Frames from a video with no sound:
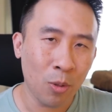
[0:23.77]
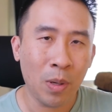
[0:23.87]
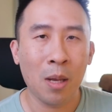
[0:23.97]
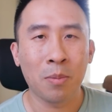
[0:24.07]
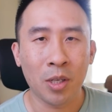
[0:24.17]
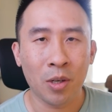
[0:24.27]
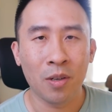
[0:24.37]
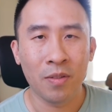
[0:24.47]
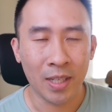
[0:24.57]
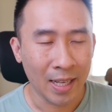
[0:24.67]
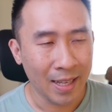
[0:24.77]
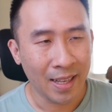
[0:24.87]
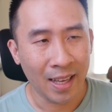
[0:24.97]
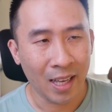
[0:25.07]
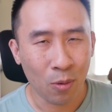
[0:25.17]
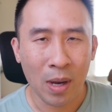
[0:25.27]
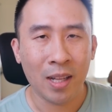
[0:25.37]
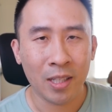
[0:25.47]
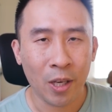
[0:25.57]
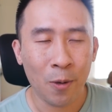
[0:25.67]
You probably heard of it uh, a
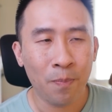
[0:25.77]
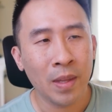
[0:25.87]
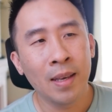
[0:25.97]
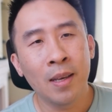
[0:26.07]
while ago.